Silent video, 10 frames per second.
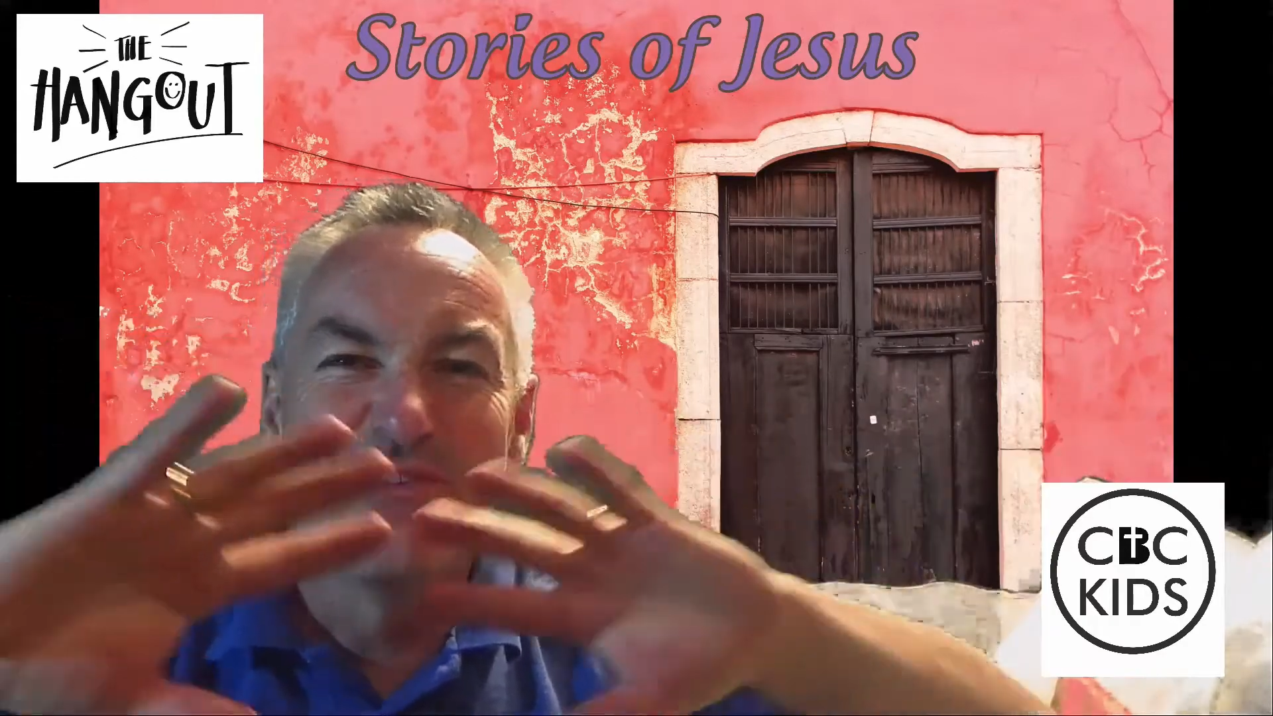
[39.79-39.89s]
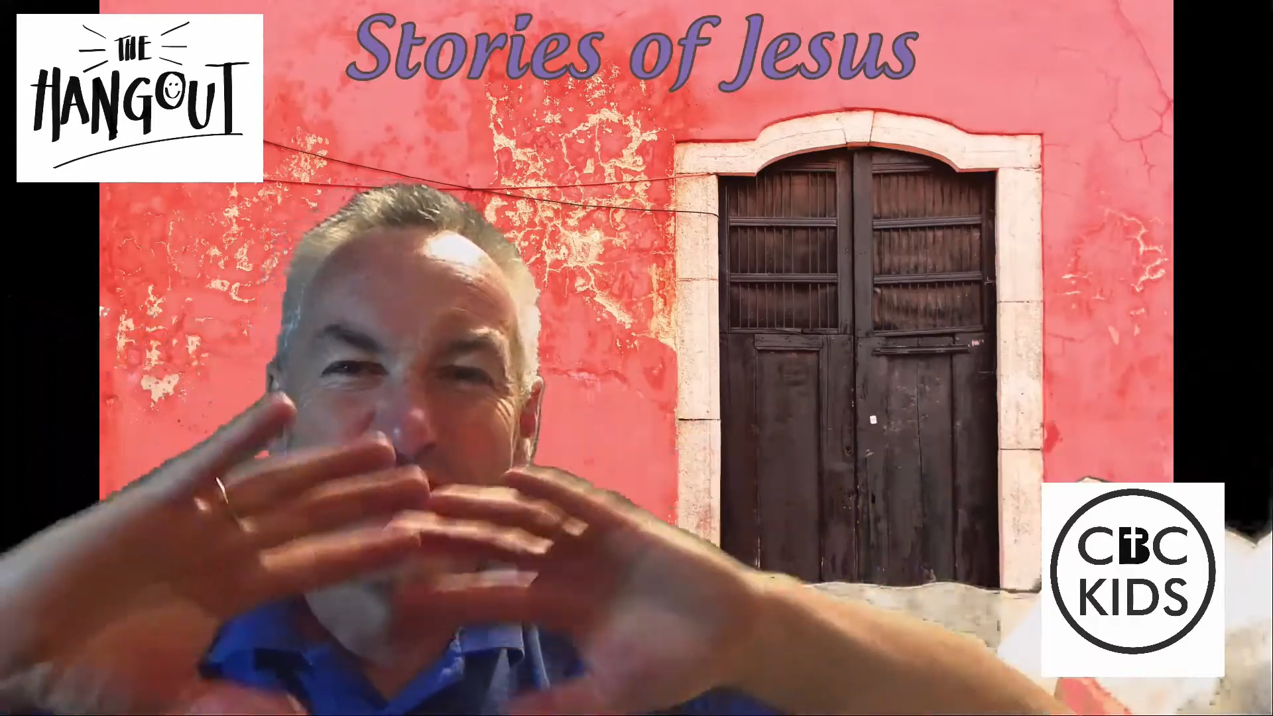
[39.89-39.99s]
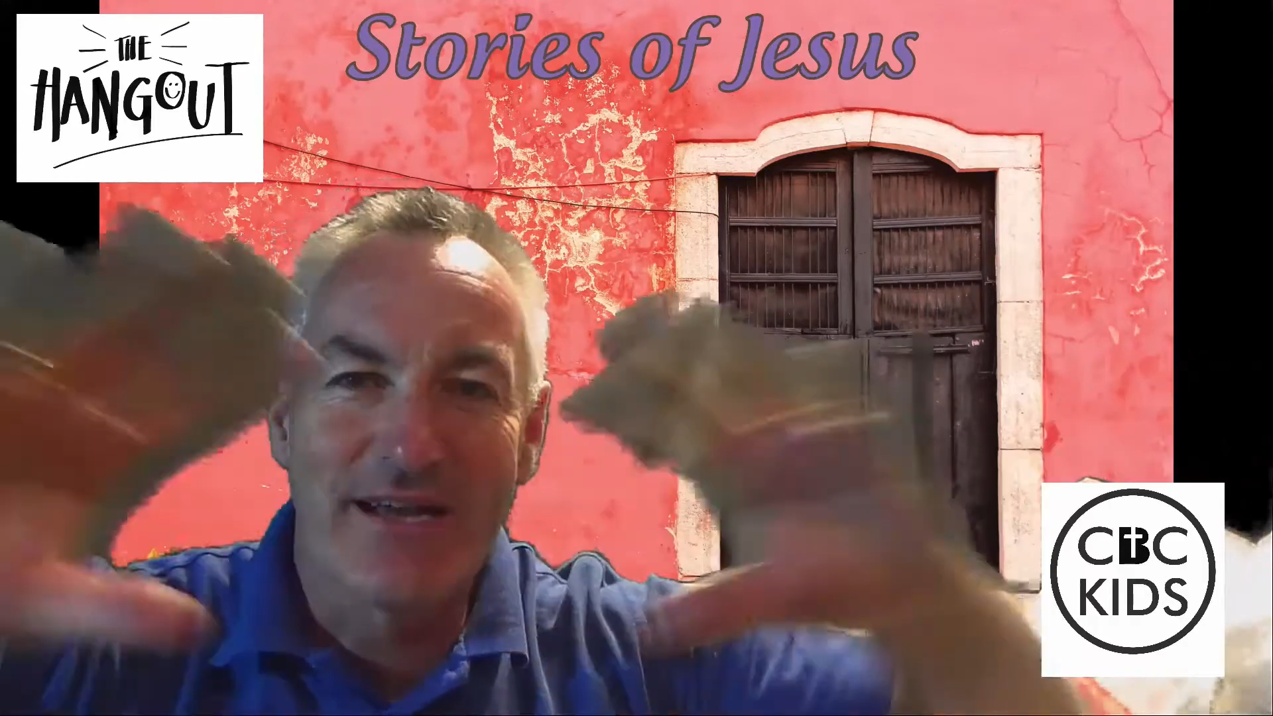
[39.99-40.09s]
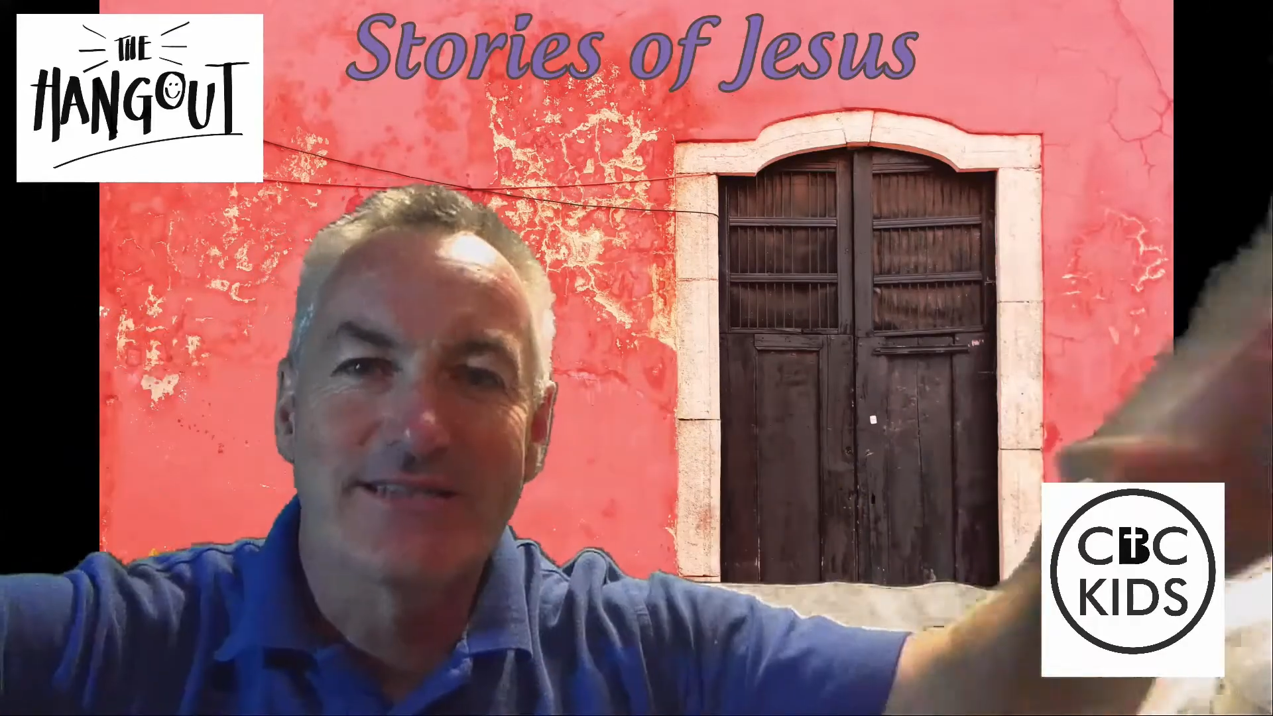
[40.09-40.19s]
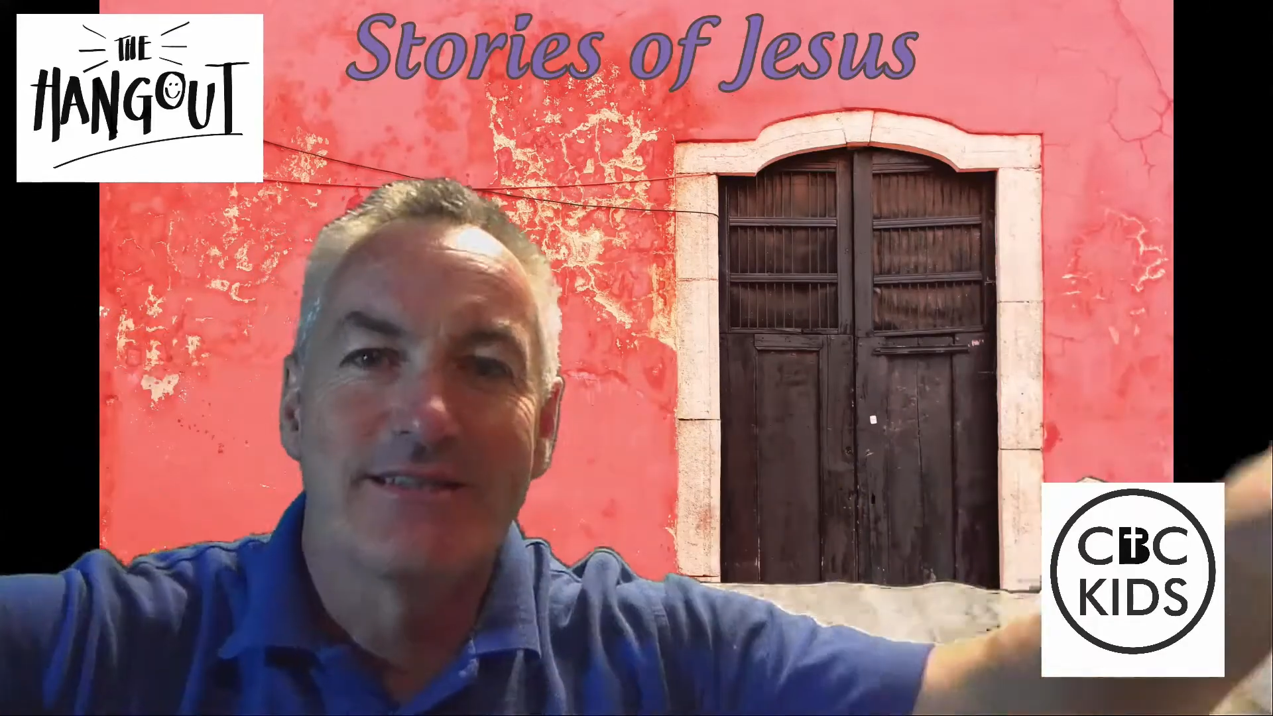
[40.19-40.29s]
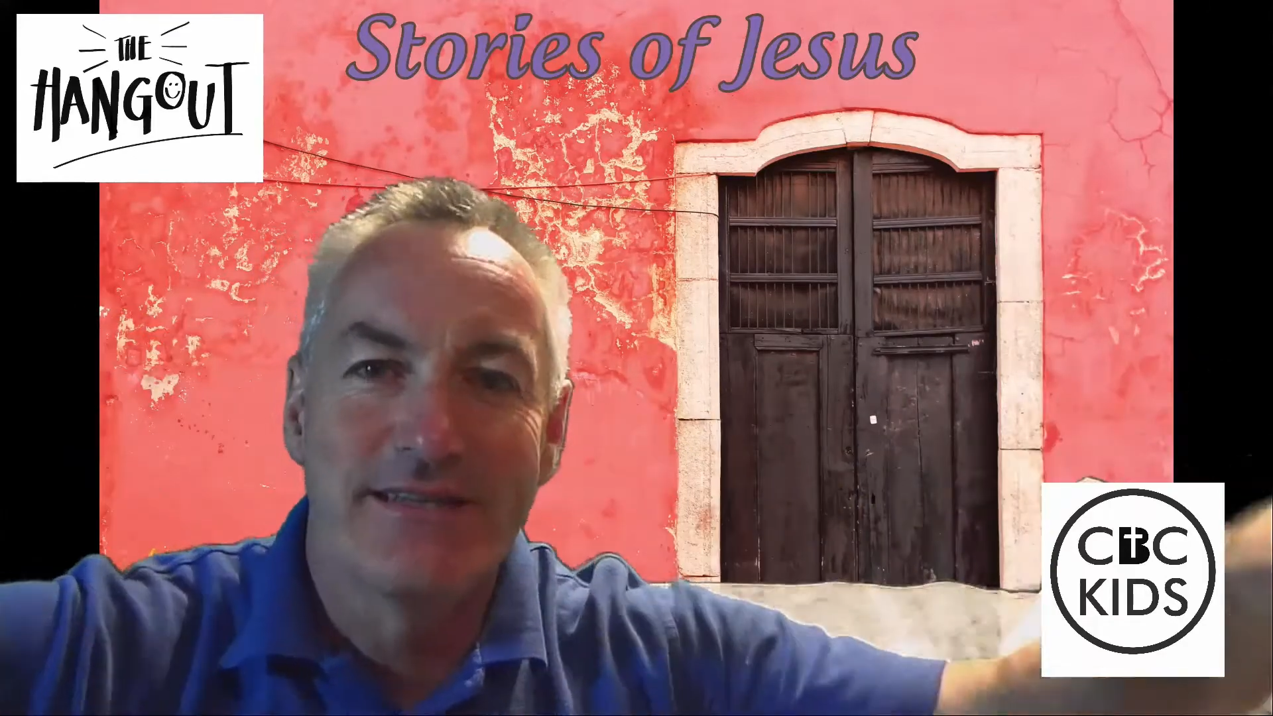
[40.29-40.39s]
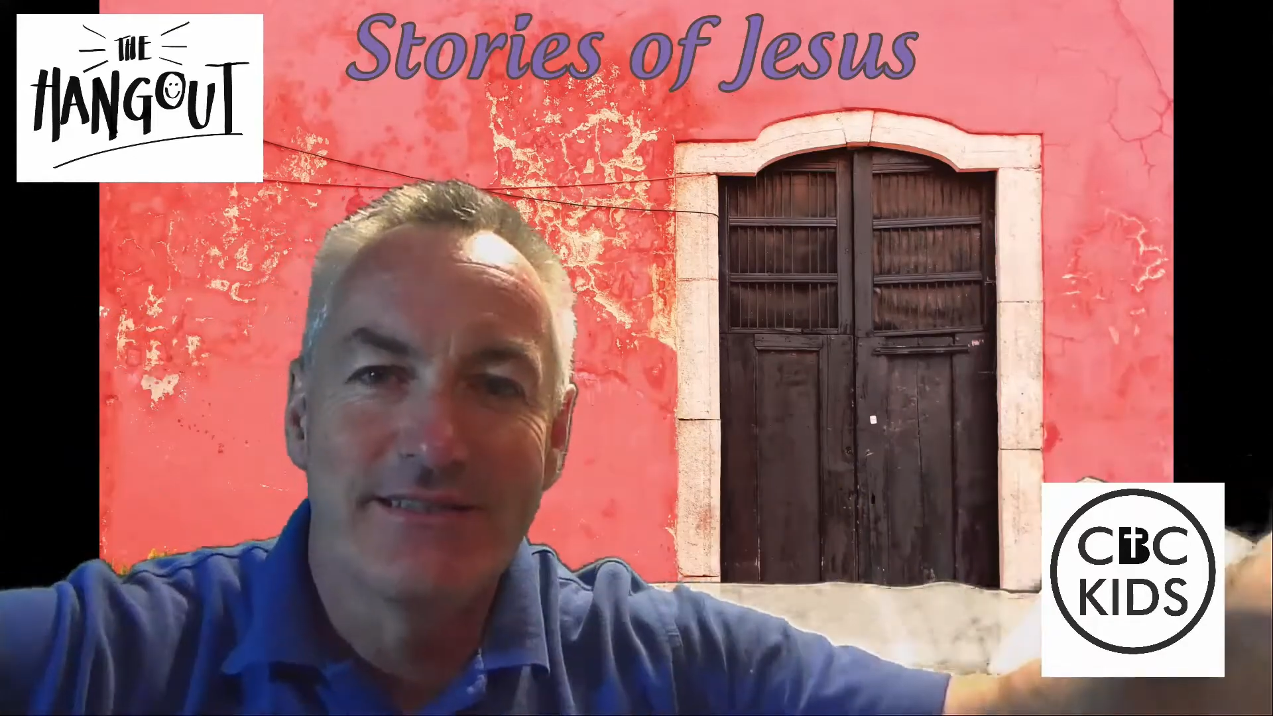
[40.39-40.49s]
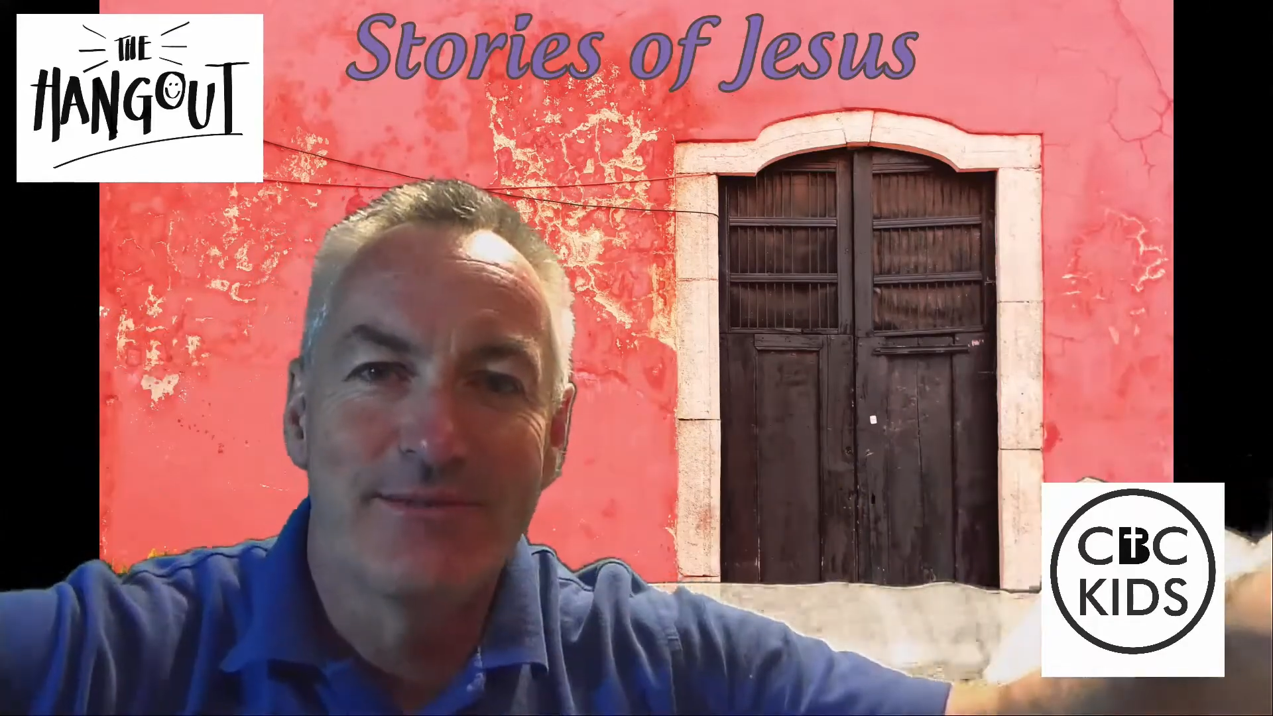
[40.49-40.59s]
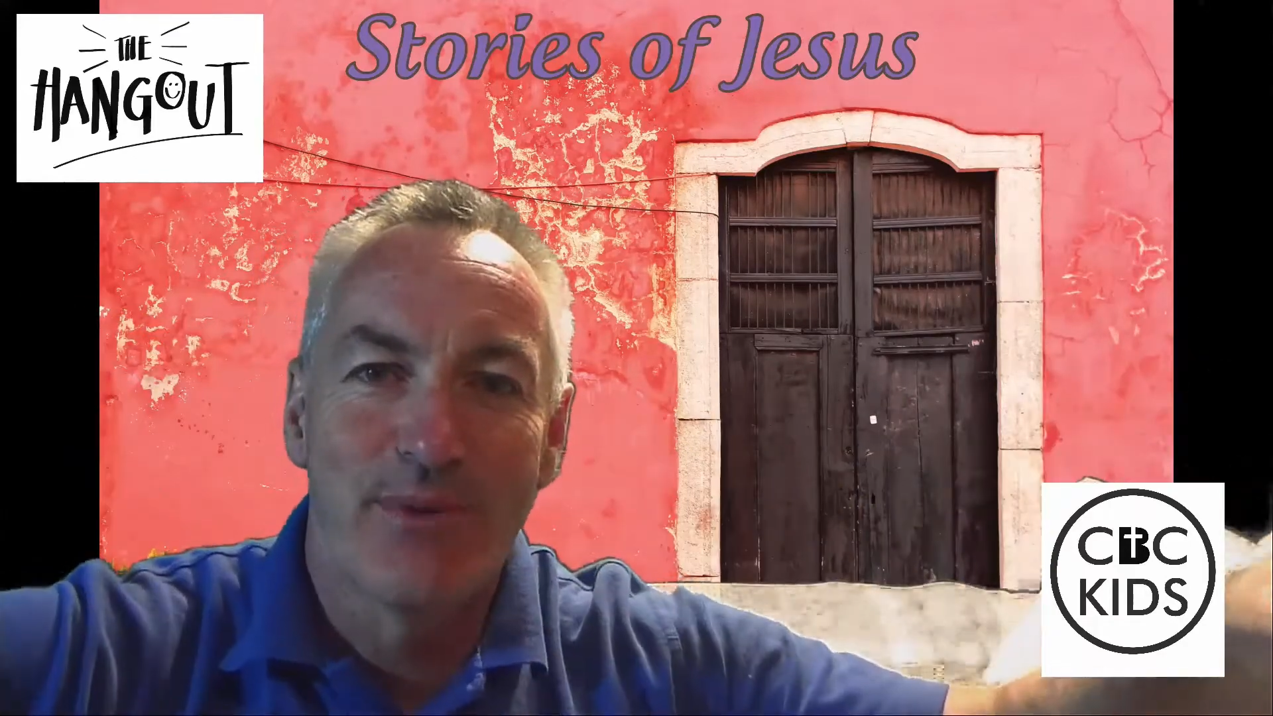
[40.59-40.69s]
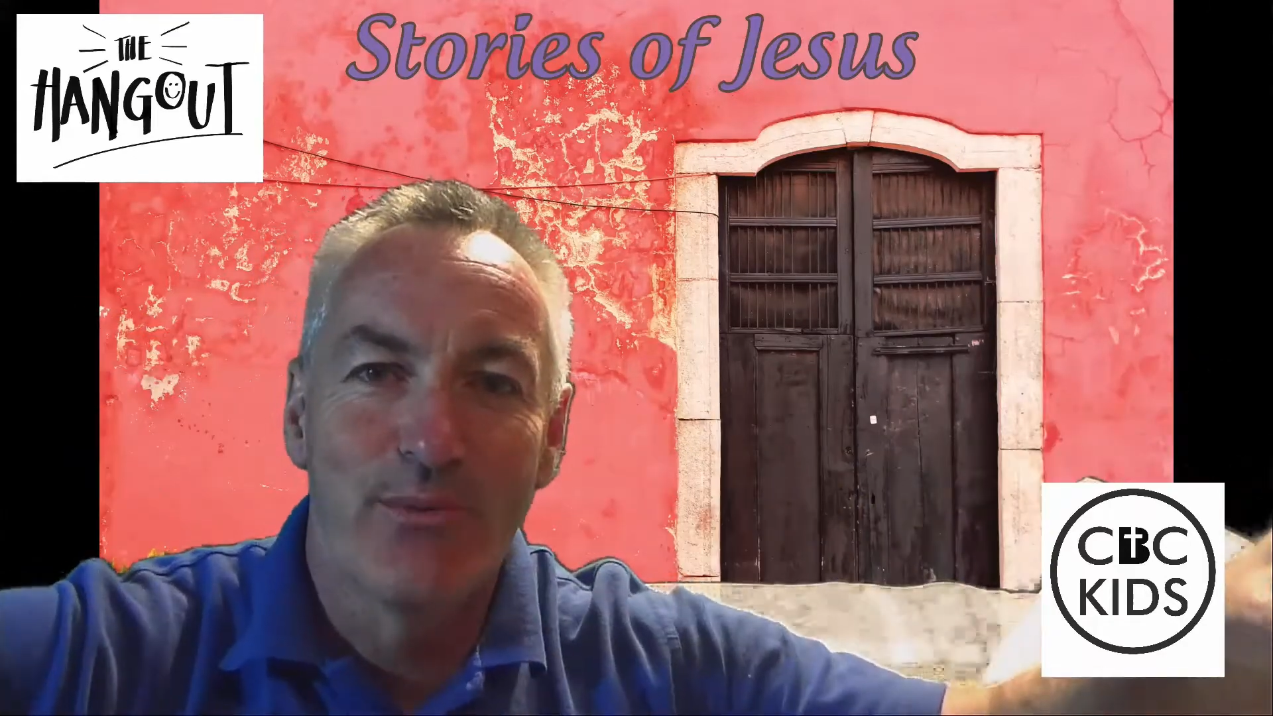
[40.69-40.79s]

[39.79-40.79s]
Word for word: fascinated